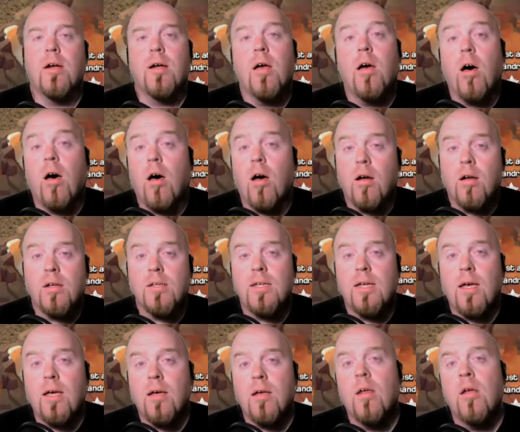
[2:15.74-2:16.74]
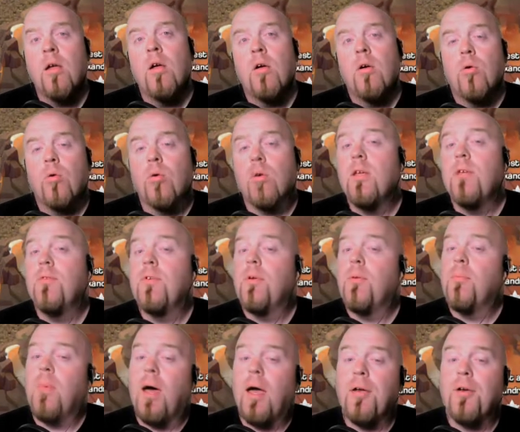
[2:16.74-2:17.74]
hog attack, or even a
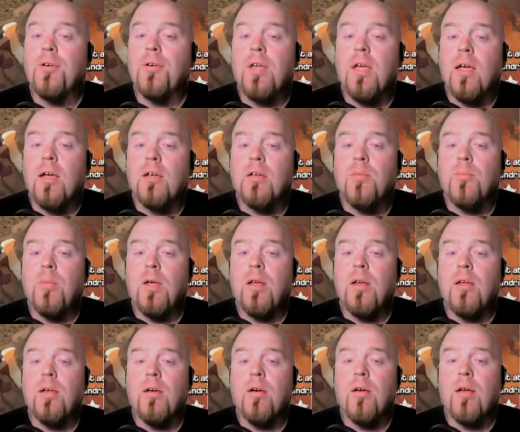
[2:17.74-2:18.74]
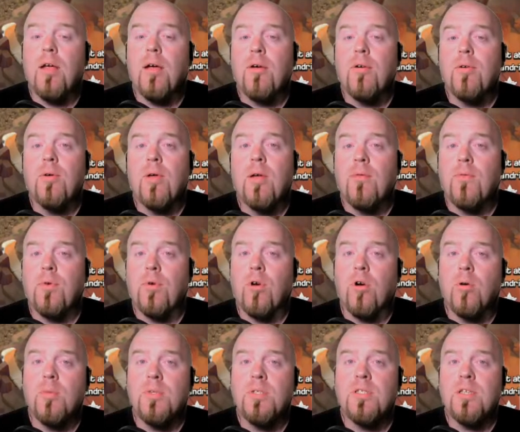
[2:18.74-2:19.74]
miner attack, depending on how you have your
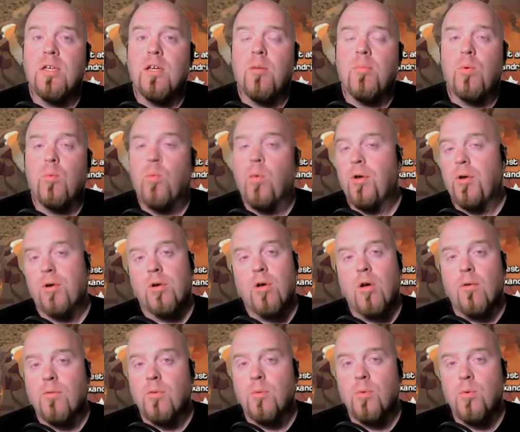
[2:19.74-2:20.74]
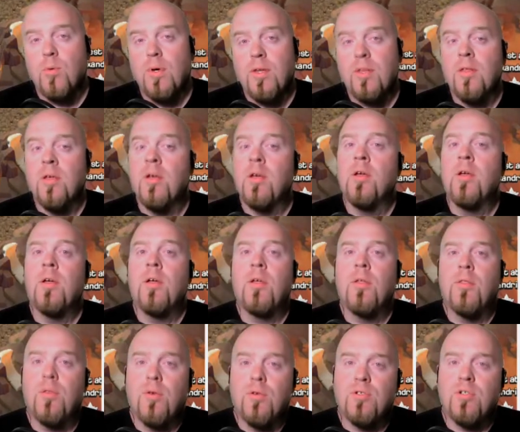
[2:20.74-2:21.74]
army set up and what you're comfortable with.
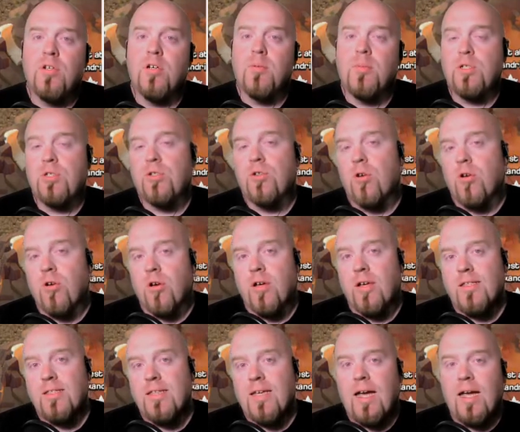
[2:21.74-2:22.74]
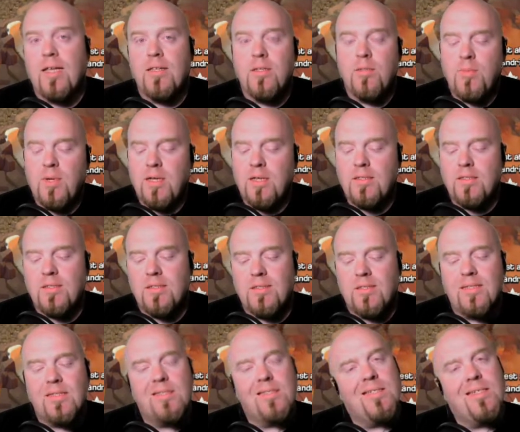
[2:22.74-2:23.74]
Those are going to be stronger against island bases.
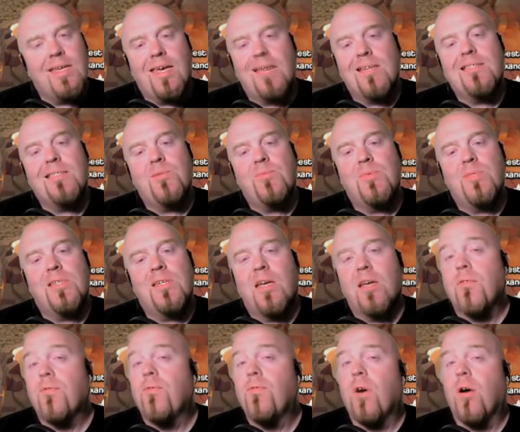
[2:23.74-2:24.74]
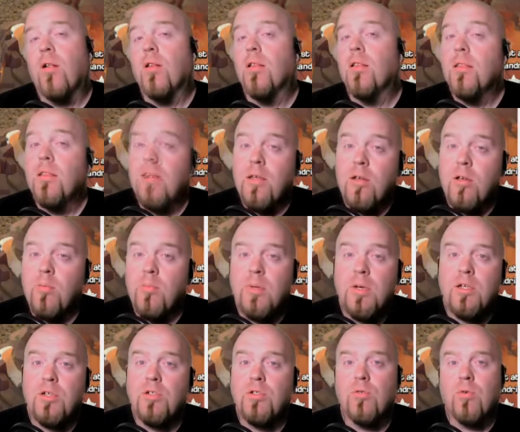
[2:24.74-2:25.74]
This attack seems to kind of fall a little
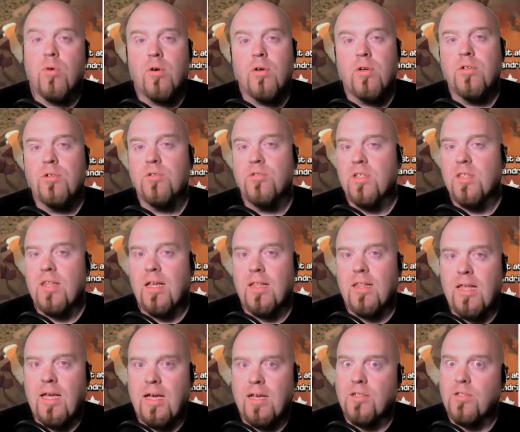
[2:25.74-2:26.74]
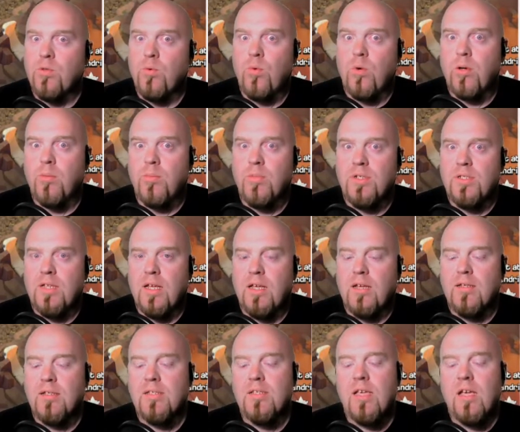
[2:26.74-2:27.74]
bit short, and usually that last
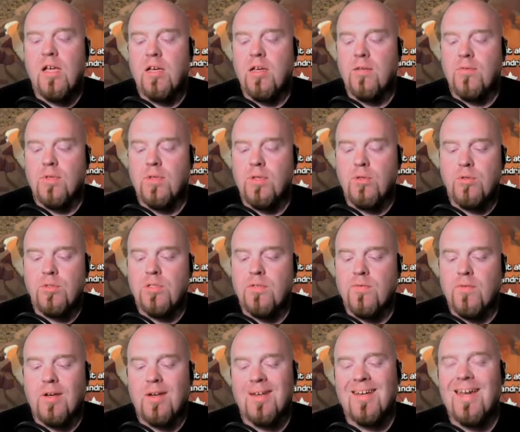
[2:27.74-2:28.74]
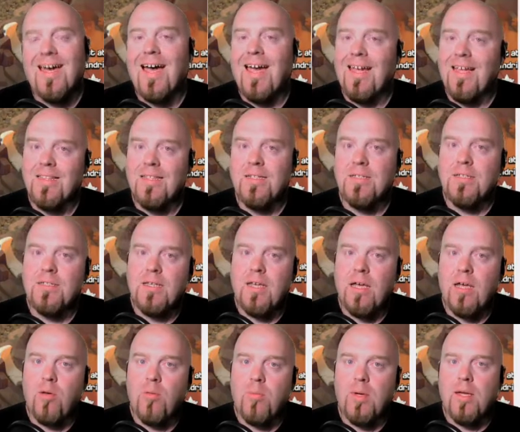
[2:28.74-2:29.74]
20% is kind of elusive on an island
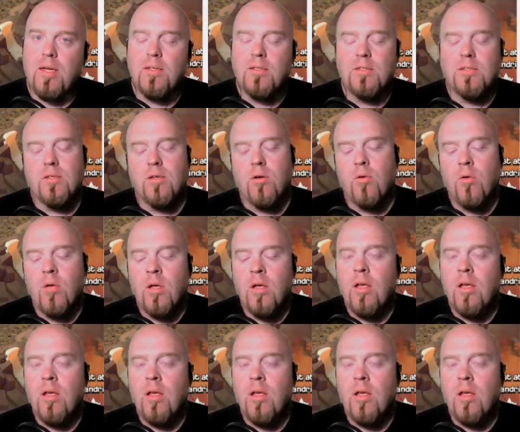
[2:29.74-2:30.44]
style base. So